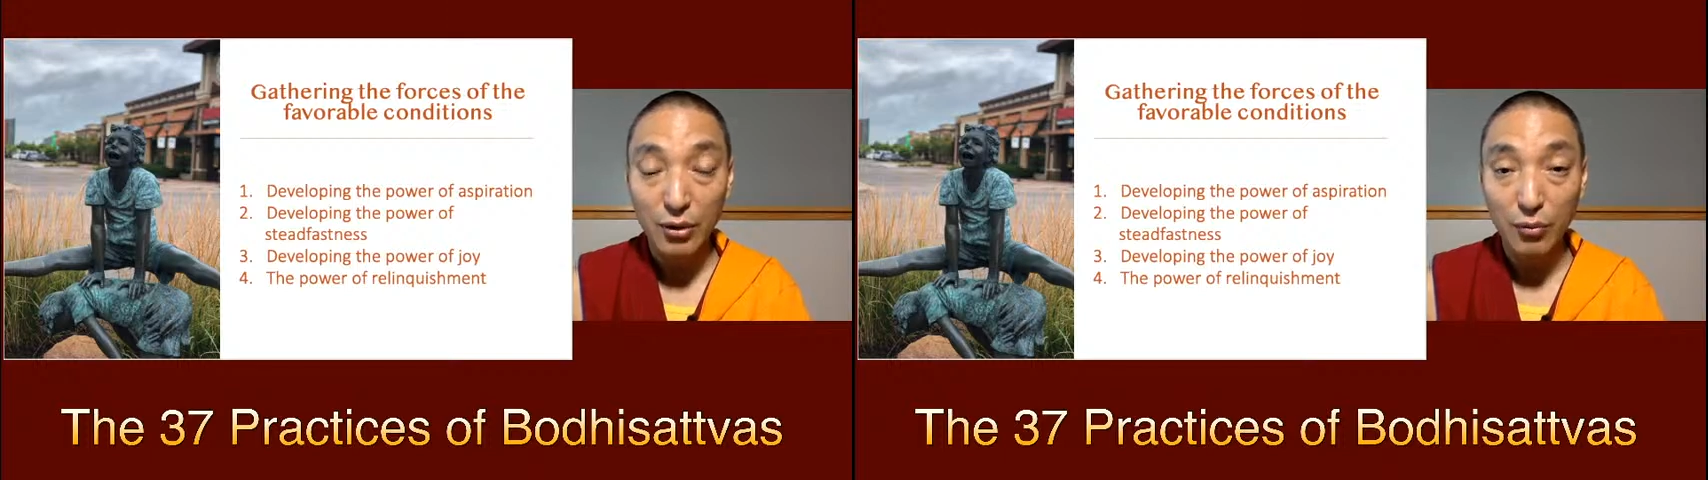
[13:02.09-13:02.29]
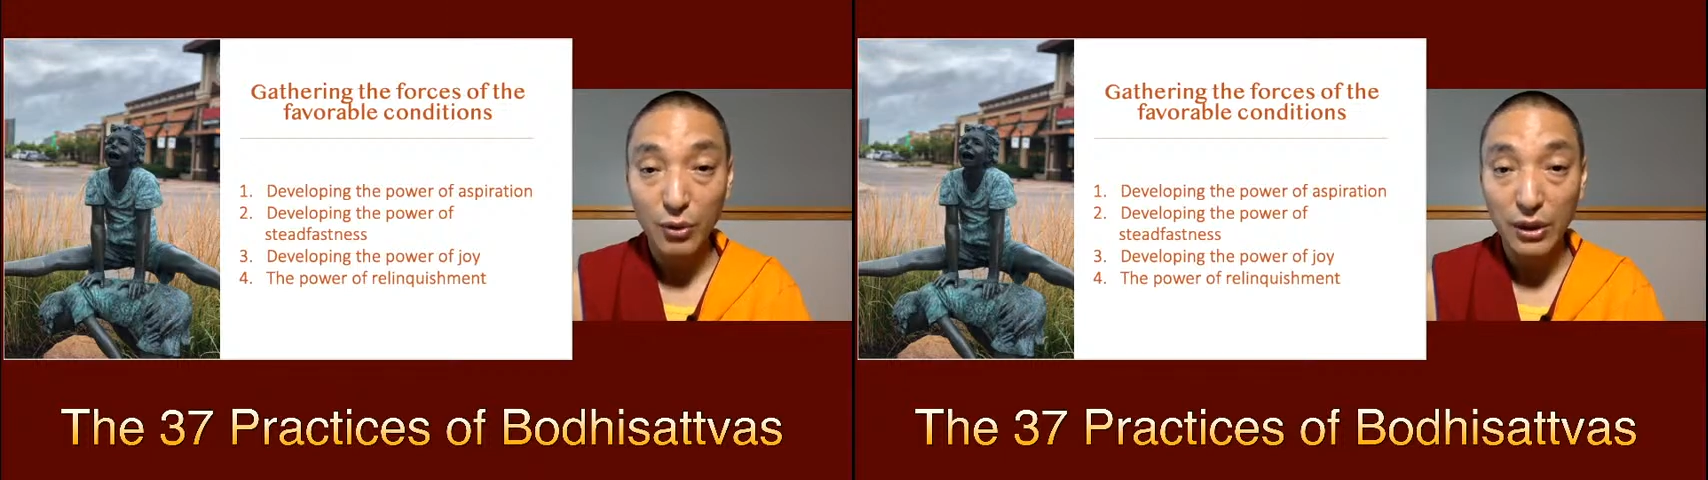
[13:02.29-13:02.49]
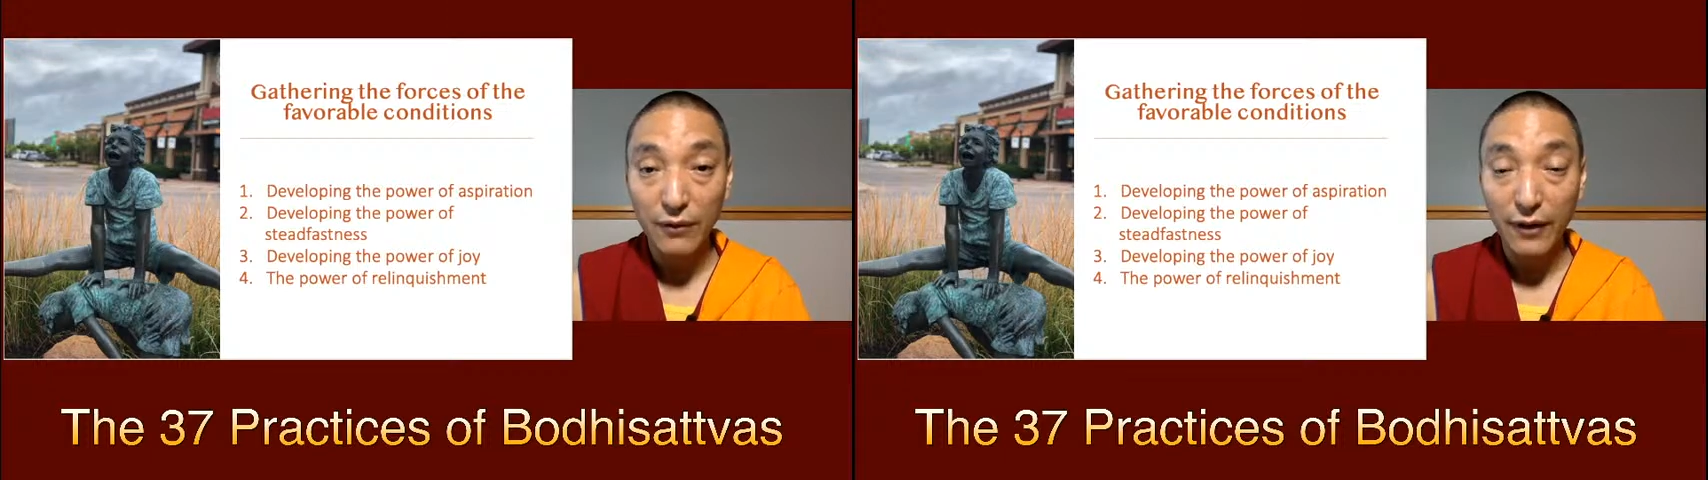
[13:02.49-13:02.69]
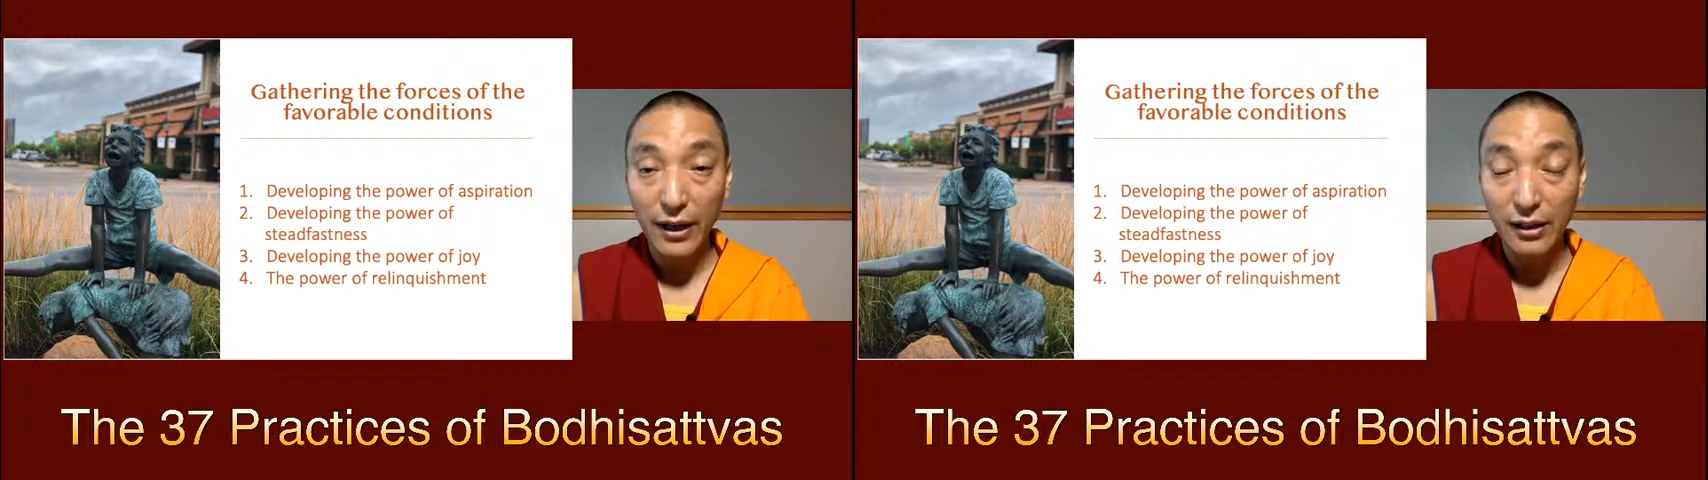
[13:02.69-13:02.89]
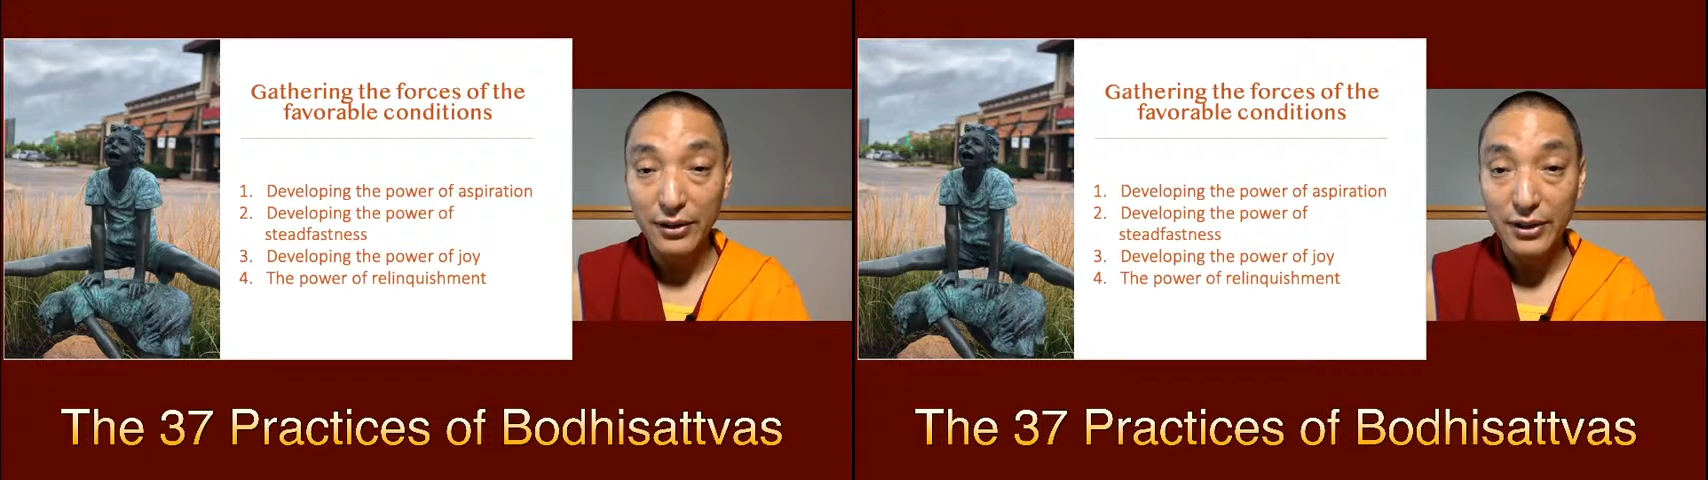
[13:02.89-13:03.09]
we
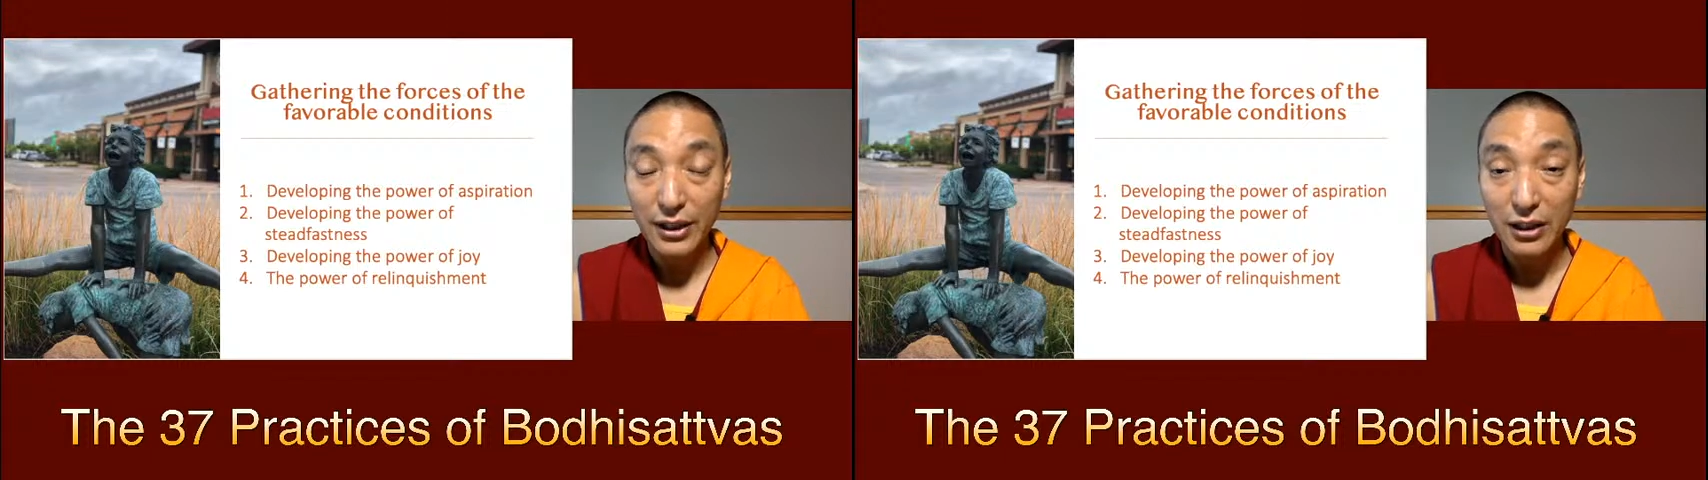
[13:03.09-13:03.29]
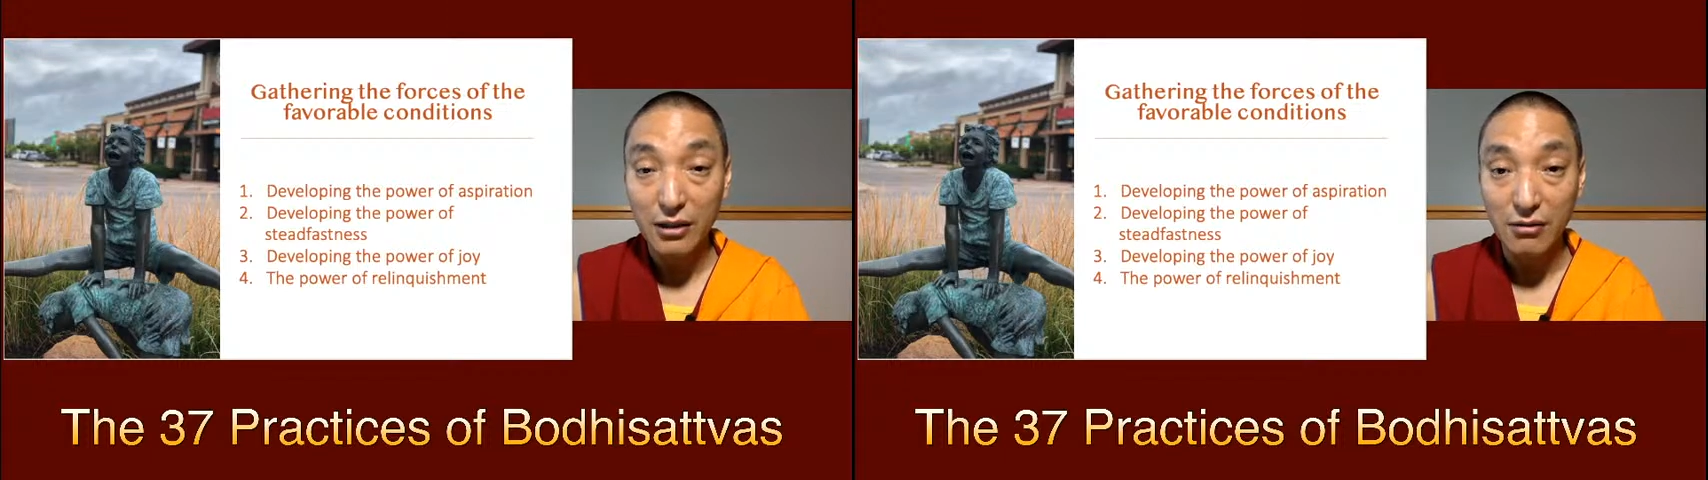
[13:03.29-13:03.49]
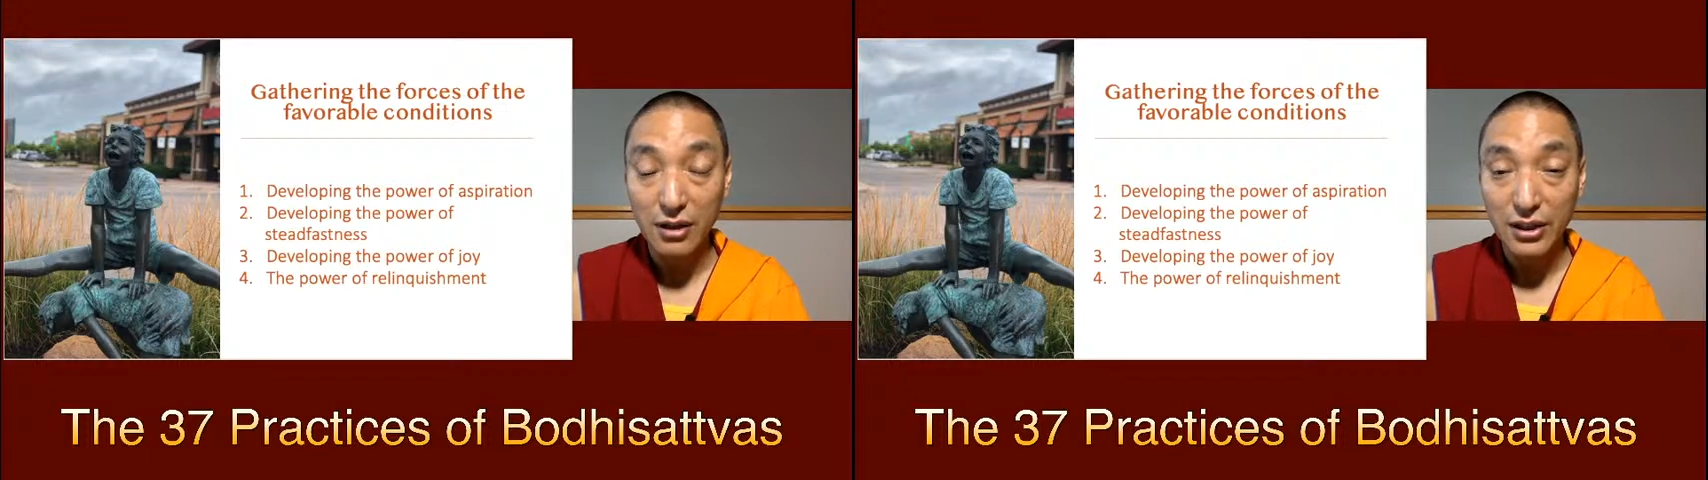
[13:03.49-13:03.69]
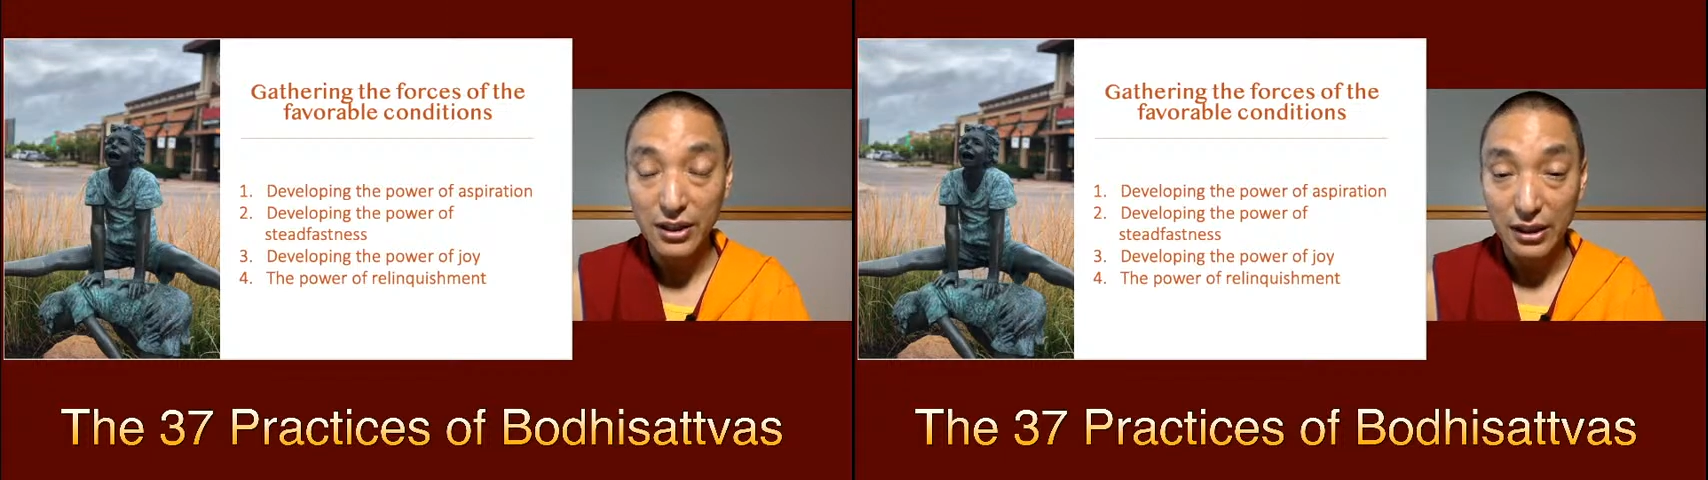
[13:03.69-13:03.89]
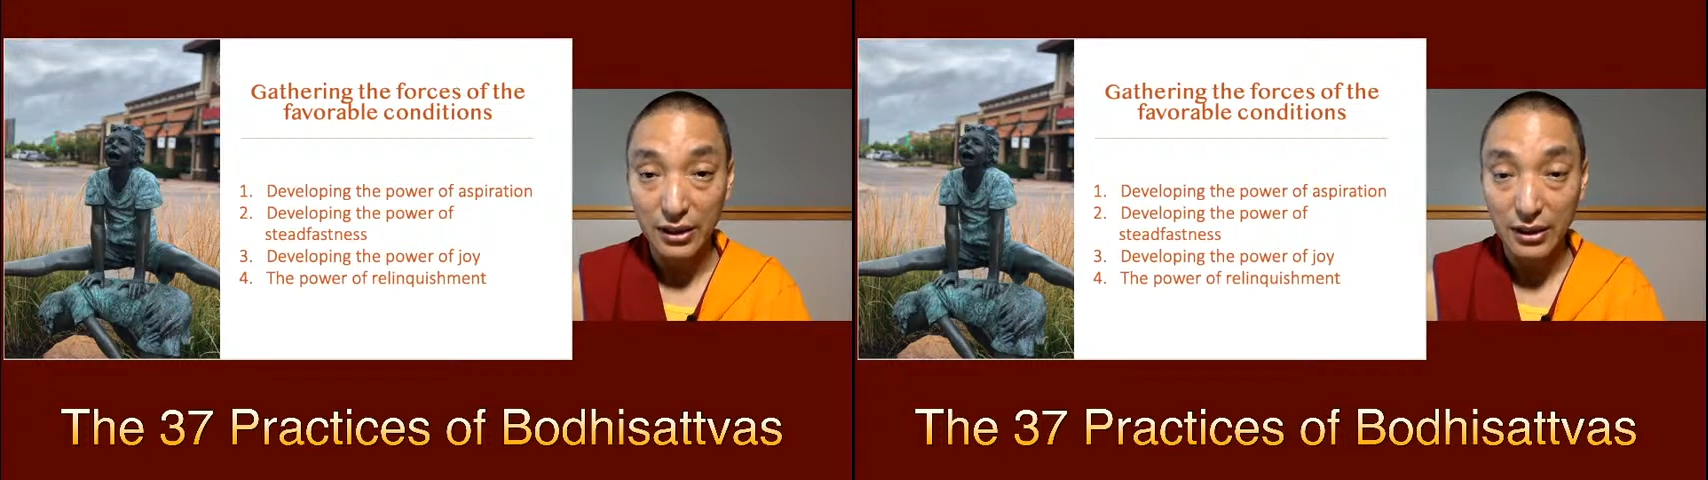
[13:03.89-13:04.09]
felt greedy?